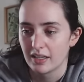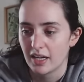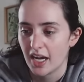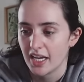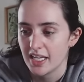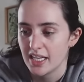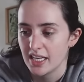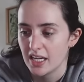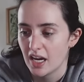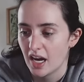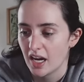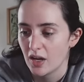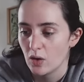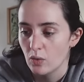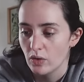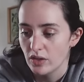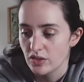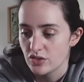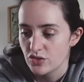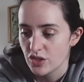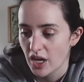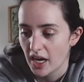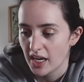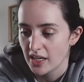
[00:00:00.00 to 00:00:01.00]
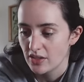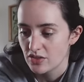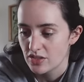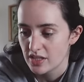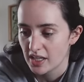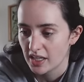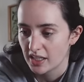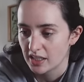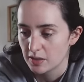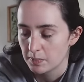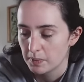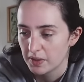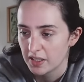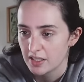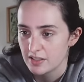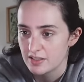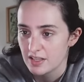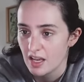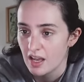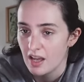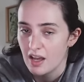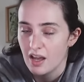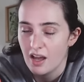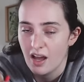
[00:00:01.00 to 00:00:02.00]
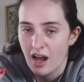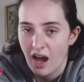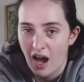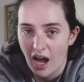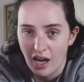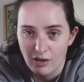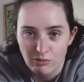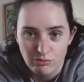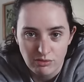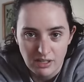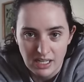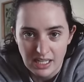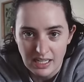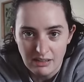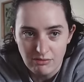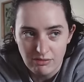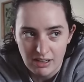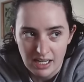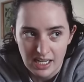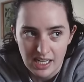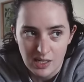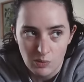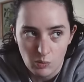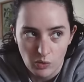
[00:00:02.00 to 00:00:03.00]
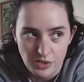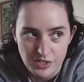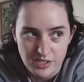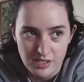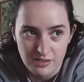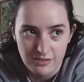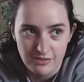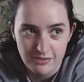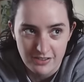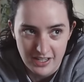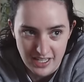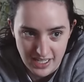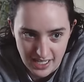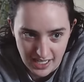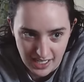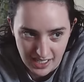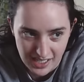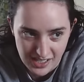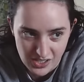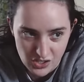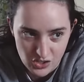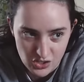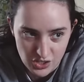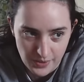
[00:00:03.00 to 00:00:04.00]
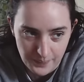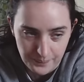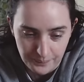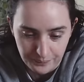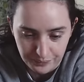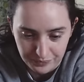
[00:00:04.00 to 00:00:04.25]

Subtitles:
I always change things because I really, really want to finish